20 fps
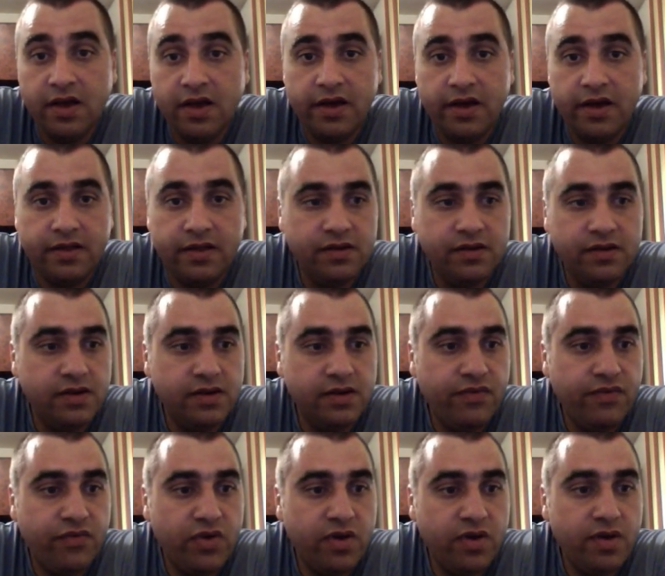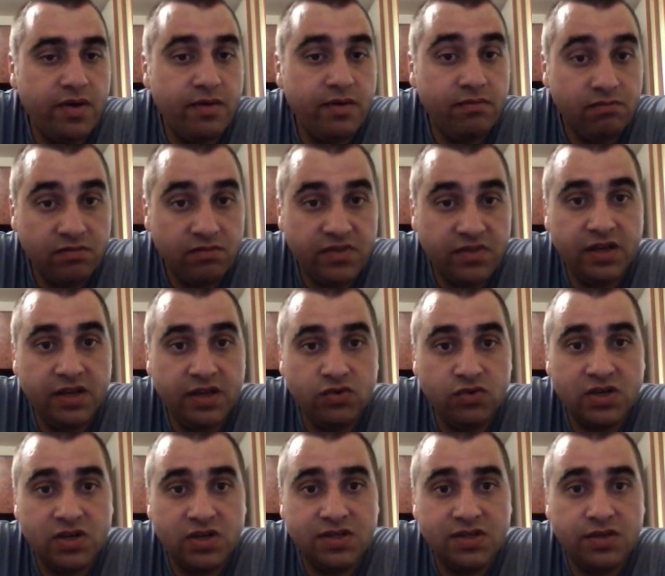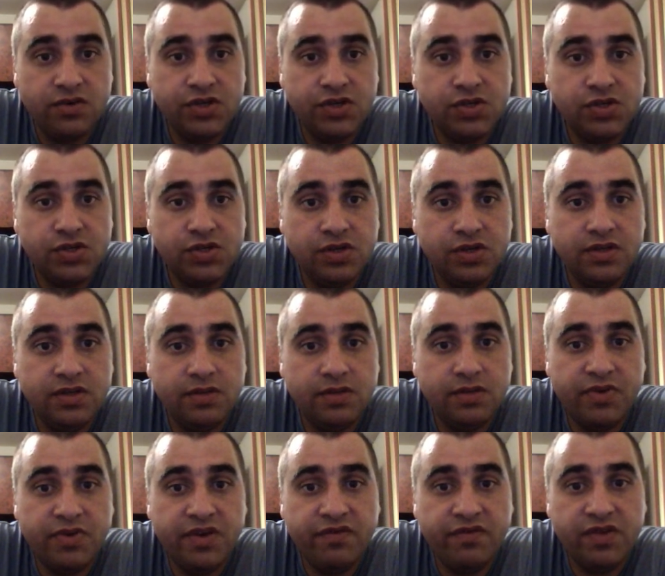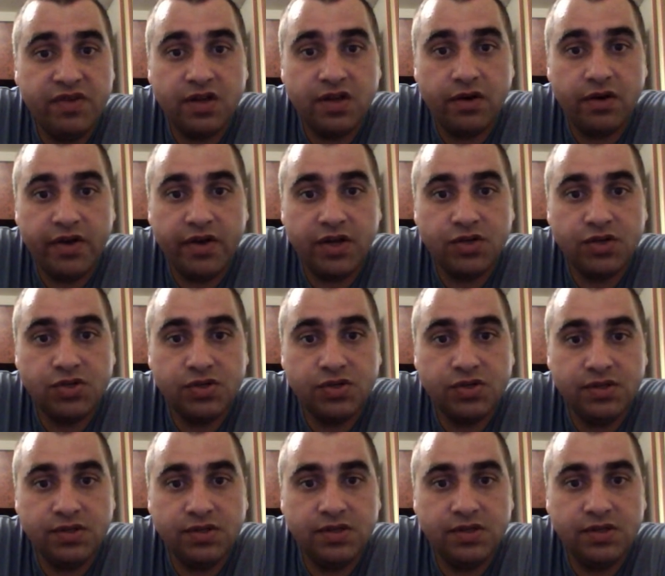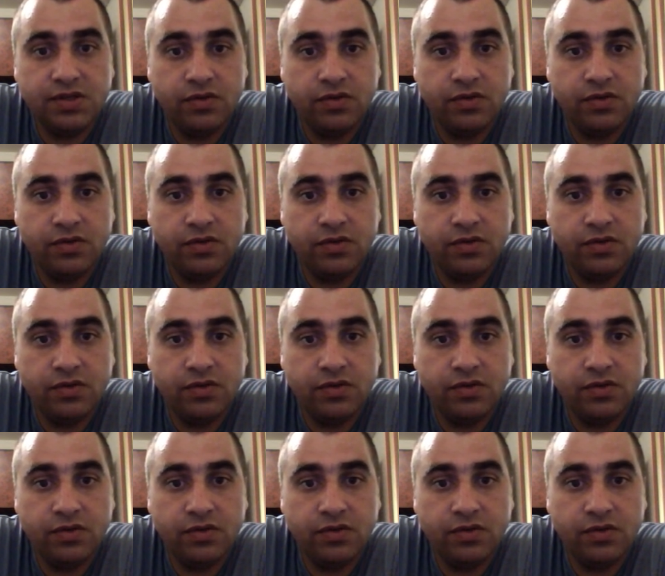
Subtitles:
And if we take into consideration the previous corrections,